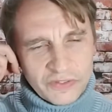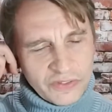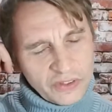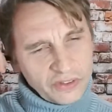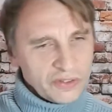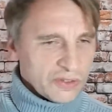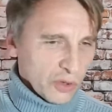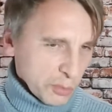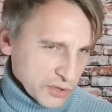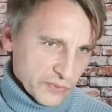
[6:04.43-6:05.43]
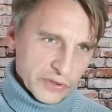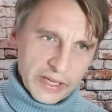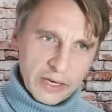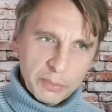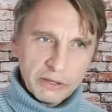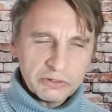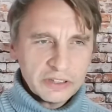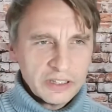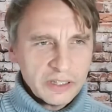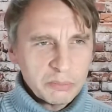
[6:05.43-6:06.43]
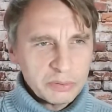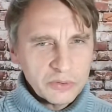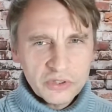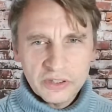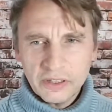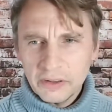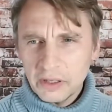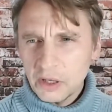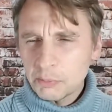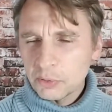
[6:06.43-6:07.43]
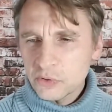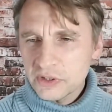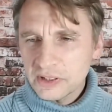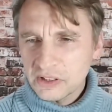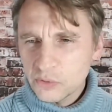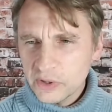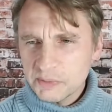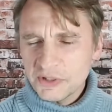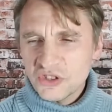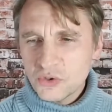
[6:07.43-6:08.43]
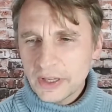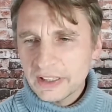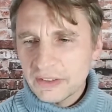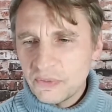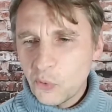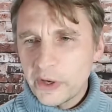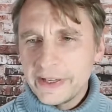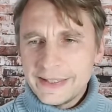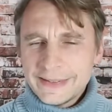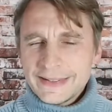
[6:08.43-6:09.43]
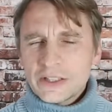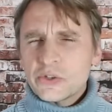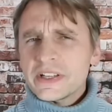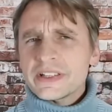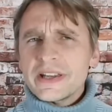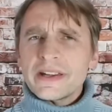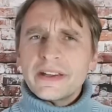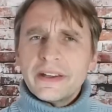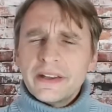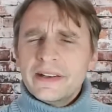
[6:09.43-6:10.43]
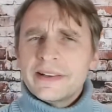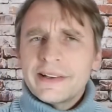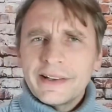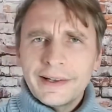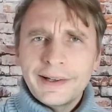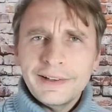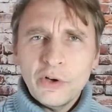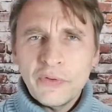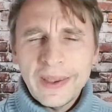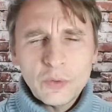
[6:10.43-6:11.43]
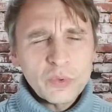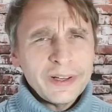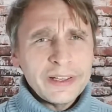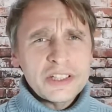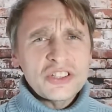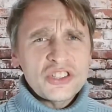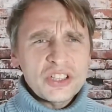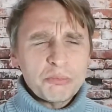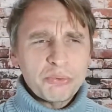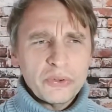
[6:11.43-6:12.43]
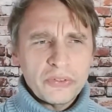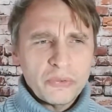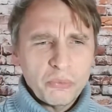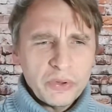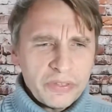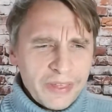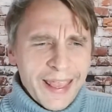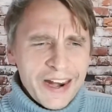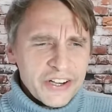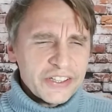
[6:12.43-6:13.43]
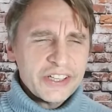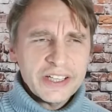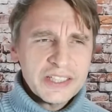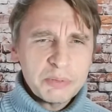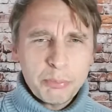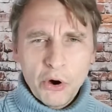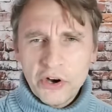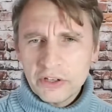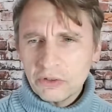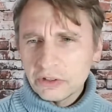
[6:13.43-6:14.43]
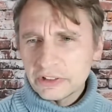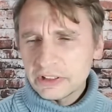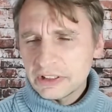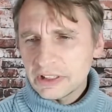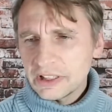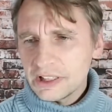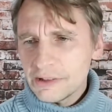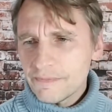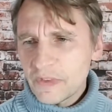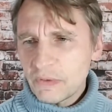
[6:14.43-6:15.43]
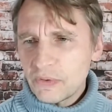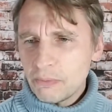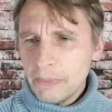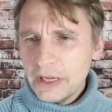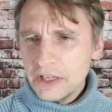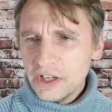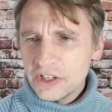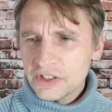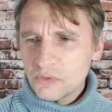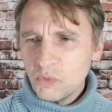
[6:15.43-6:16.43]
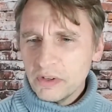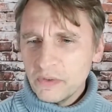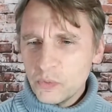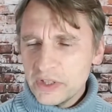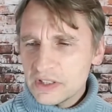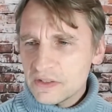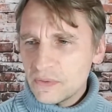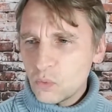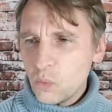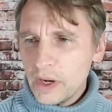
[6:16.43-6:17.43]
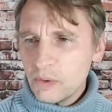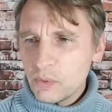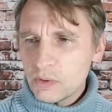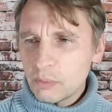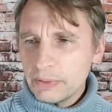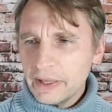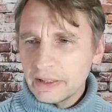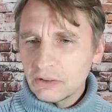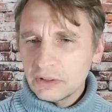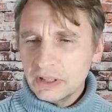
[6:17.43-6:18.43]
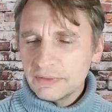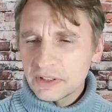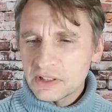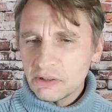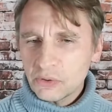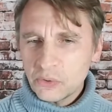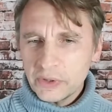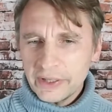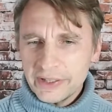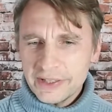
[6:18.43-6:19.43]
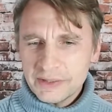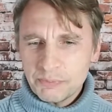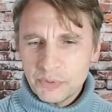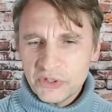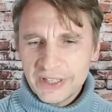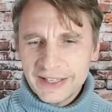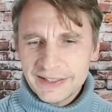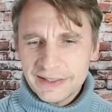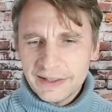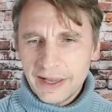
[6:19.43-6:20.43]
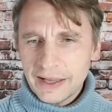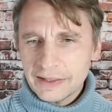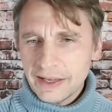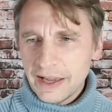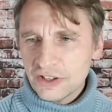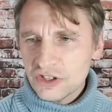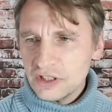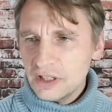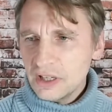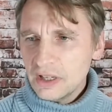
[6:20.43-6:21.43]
you'd almost forget about the pollution, the air pollution that Korea has been struggling for. Korea's had a love-hate relationship with air dust particles for many years. One of the reasons for why we were planning on leaving South Korea is precisely that, actually.